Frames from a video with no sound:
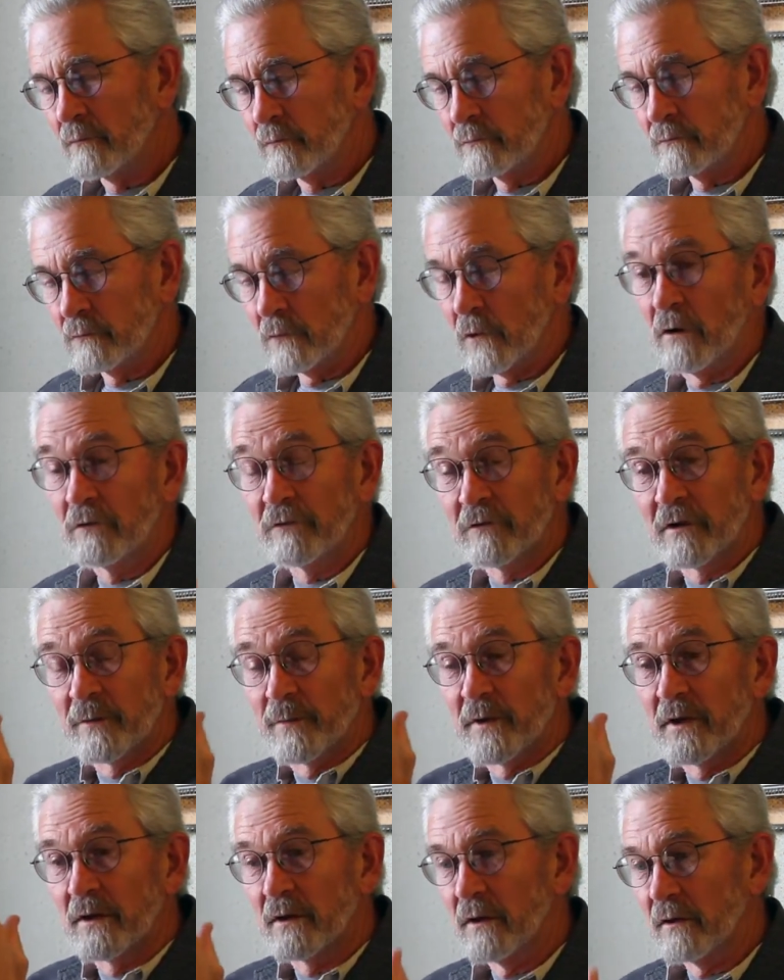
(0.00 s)
largely
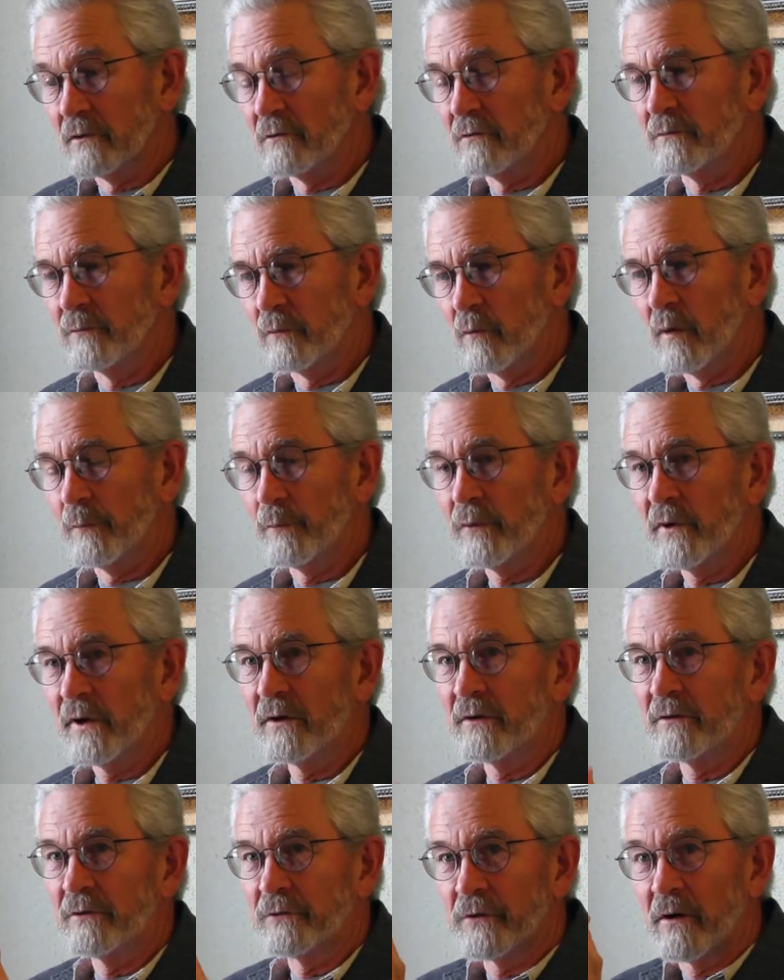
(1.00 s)
because what
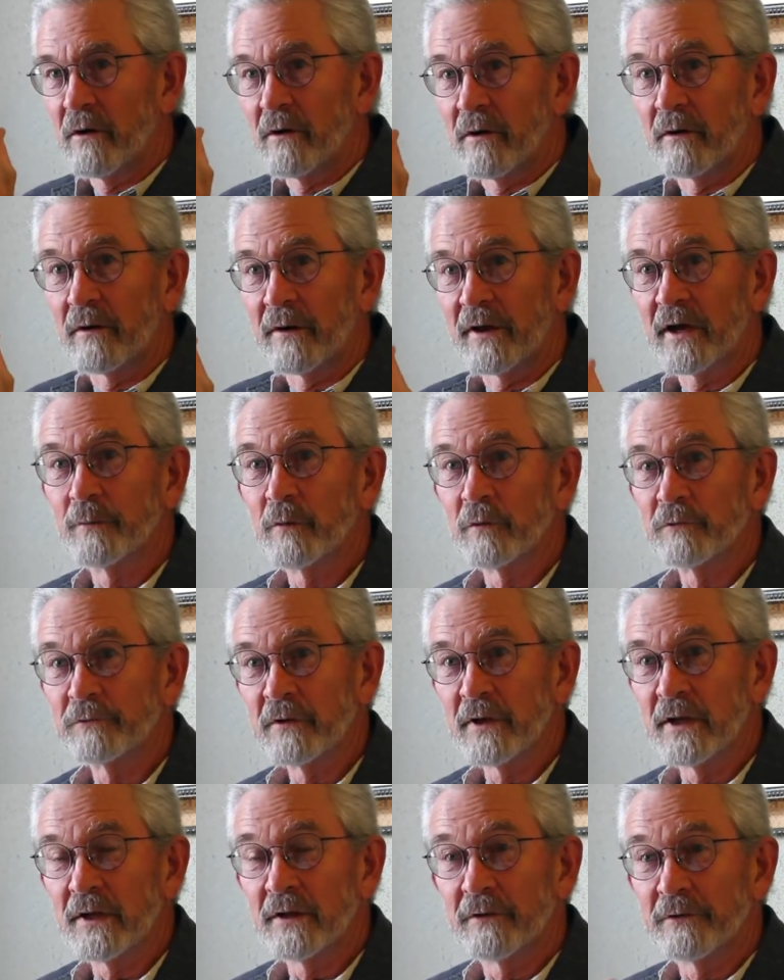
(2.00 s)
predators are animals
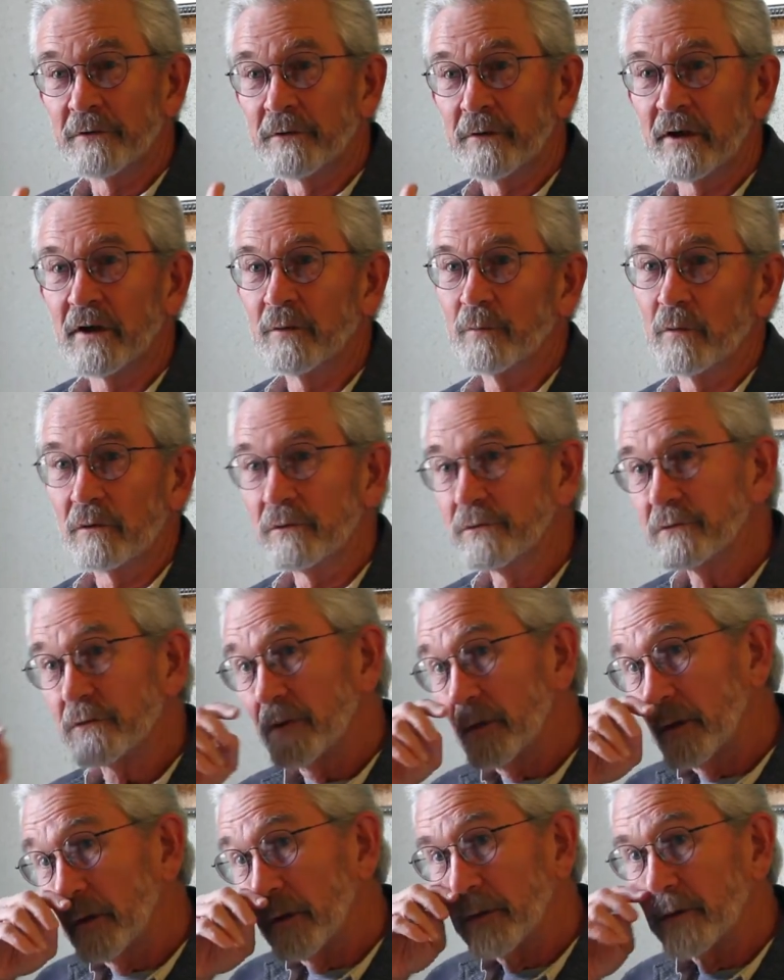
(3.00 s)
that eat other animals,
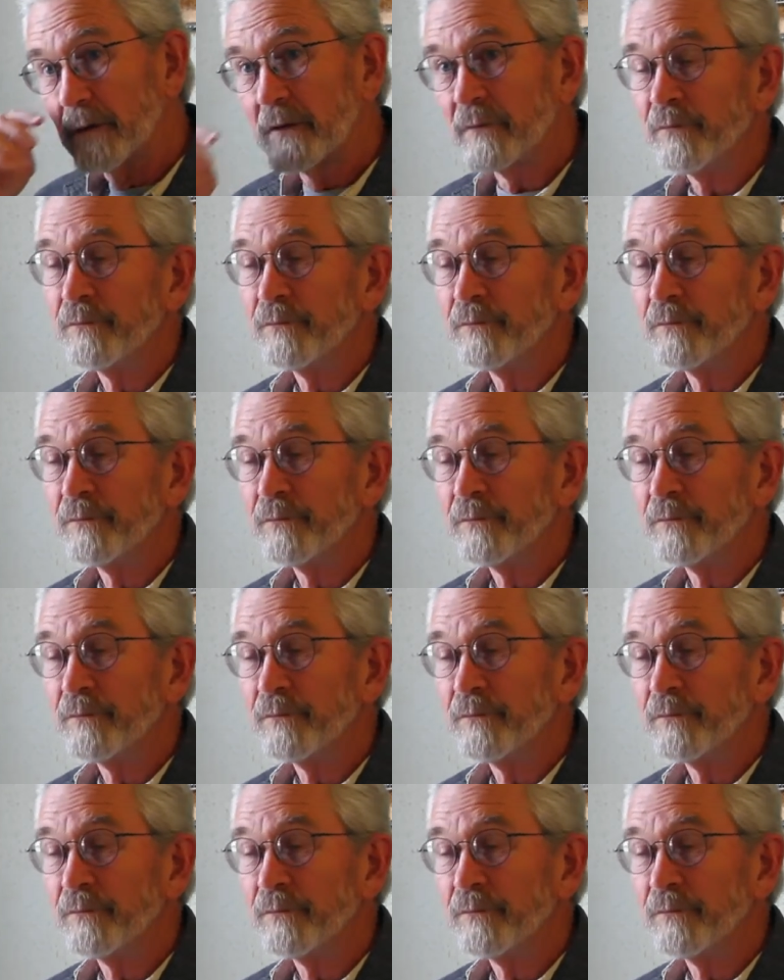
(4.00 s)
and